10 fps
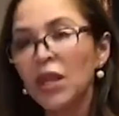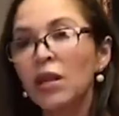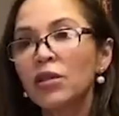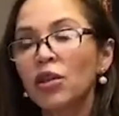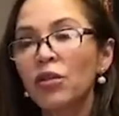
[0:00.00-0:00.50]

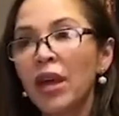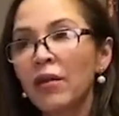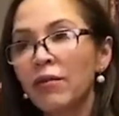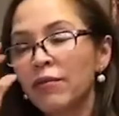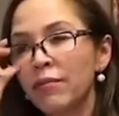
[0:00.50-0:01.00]

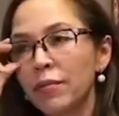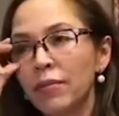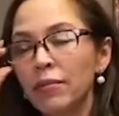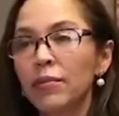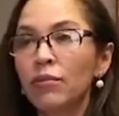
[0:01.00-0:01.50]
So
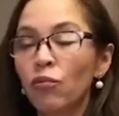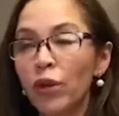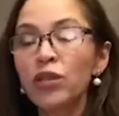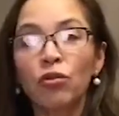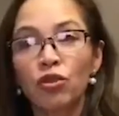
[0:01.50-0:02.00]

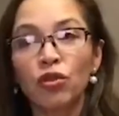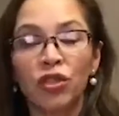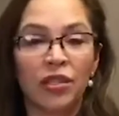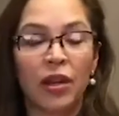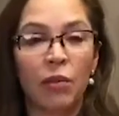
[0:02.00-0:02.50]
researchers
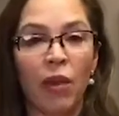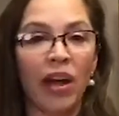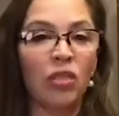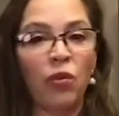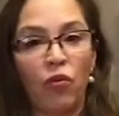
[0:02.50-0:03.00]
study
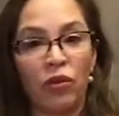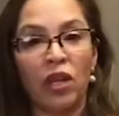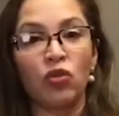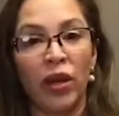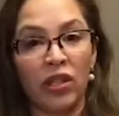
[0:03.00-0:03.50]
mice before they
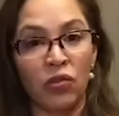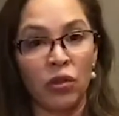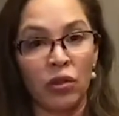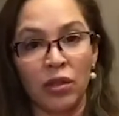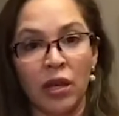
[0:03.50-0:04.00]
transfer
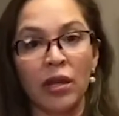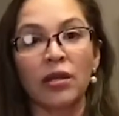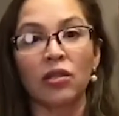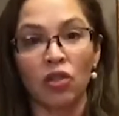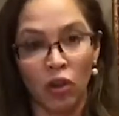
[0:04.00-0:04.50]
those studies
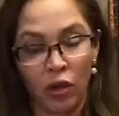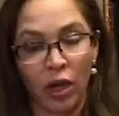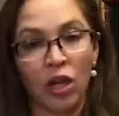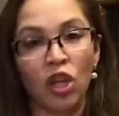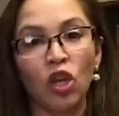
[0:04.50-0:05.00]
and start looking
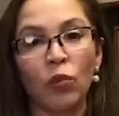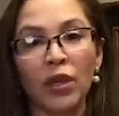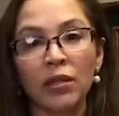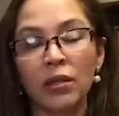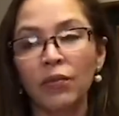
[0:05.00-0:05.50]
in
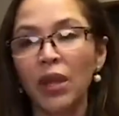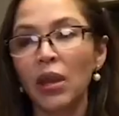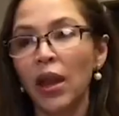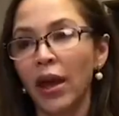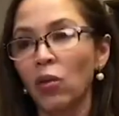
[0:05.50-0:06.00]
humans.
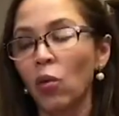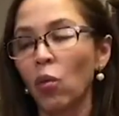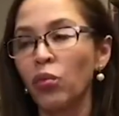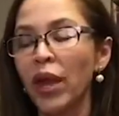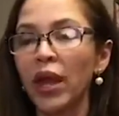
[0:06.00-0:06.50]
And
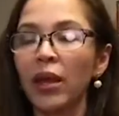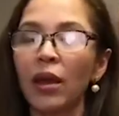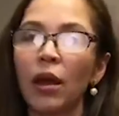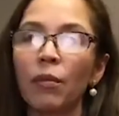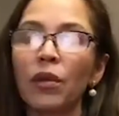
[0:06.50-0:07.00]
they
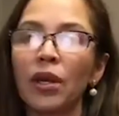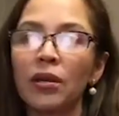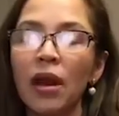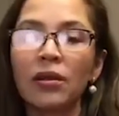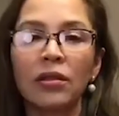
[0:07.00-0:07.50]

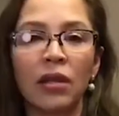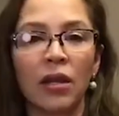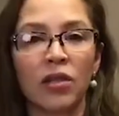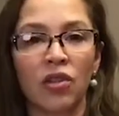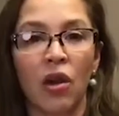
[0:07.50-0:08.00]
conduct
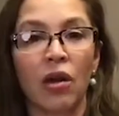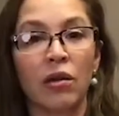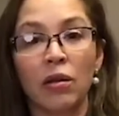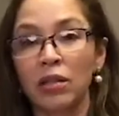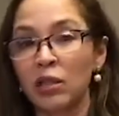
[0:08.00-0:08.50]
studies on
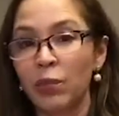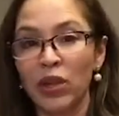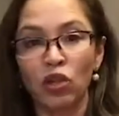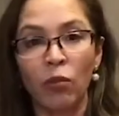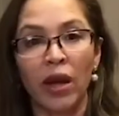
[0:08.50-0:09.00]

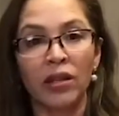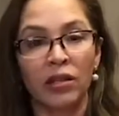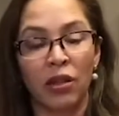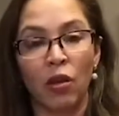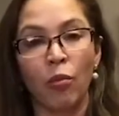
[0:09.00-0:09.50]
special mice
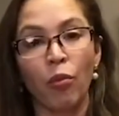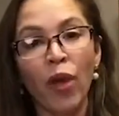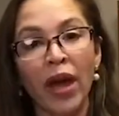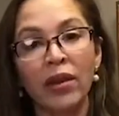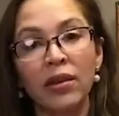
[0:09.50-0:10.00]
that are
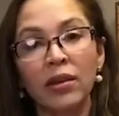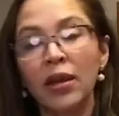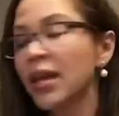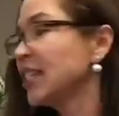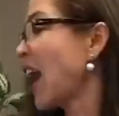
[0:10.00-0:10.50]
bred
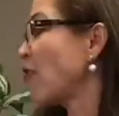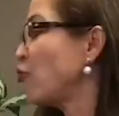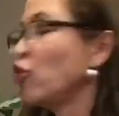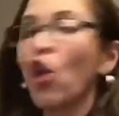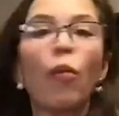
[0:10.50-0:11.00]
to have
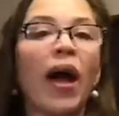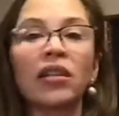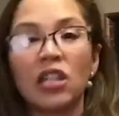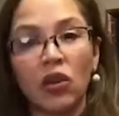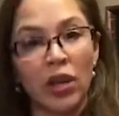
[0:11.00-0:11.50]
no
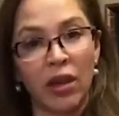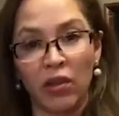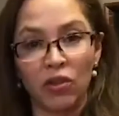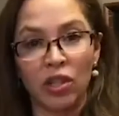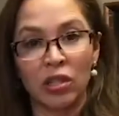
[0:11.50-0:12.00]
bacteria in their
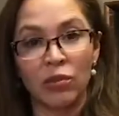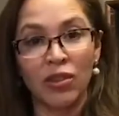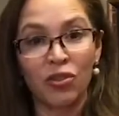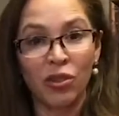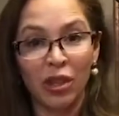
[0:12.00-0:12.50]
system. So
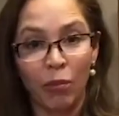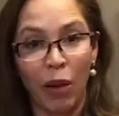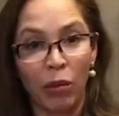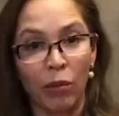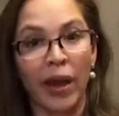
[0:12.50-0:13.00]
these are little
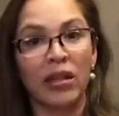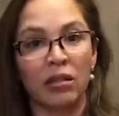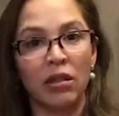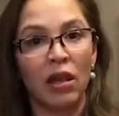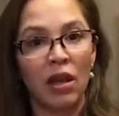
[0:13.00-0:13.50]
bubble mice.
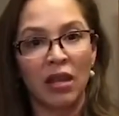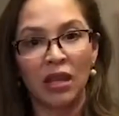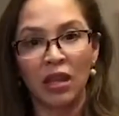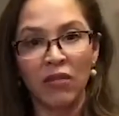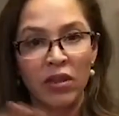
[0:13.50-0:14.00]
They
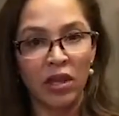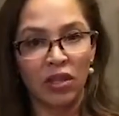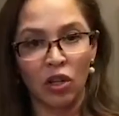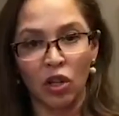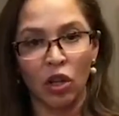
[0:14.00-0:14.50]
live in these
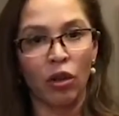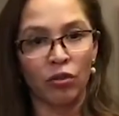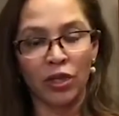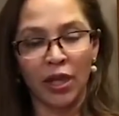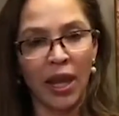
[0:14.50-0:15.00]

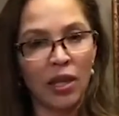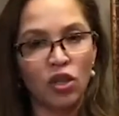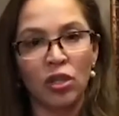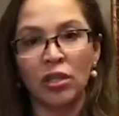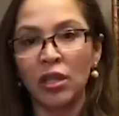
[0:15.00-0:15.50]
enclosed
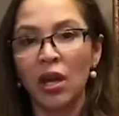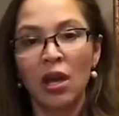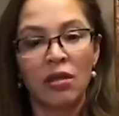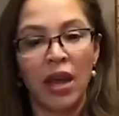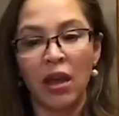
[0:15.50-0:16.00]
cages.
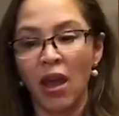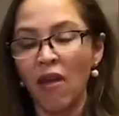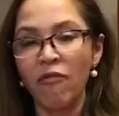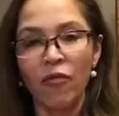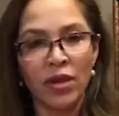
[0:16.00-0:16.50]

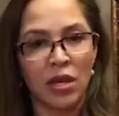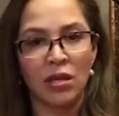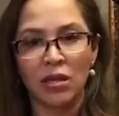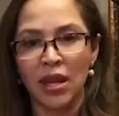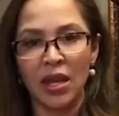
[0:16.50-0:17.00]
Everything
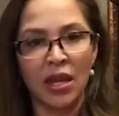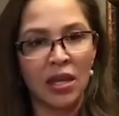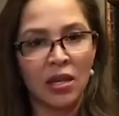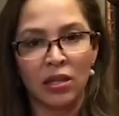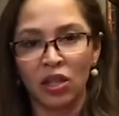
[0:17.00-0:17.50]
that they eat
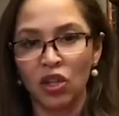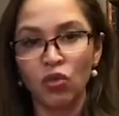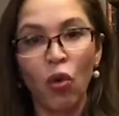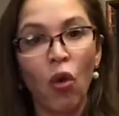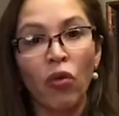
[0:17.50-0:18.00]
is
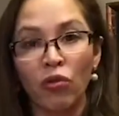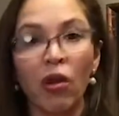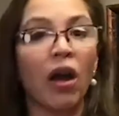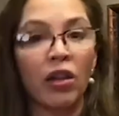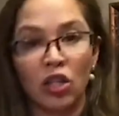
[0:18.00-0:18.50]
controlled. They're
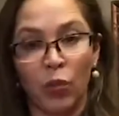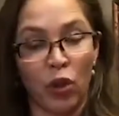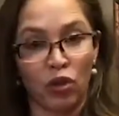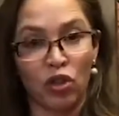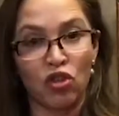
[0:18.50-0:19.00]
not
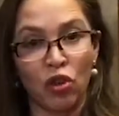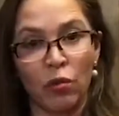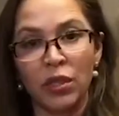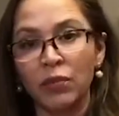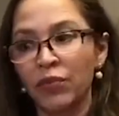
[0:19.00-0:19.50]
exposed to
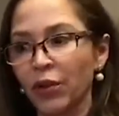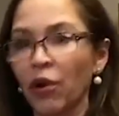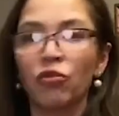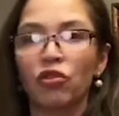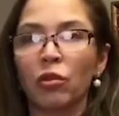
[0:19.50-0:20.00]
germs. They're
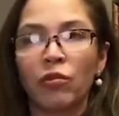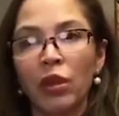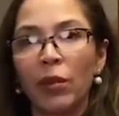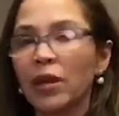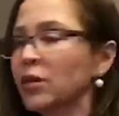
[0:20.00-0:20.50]
called germ-free
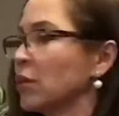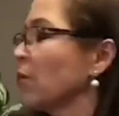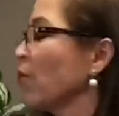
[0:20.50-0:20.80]
mice.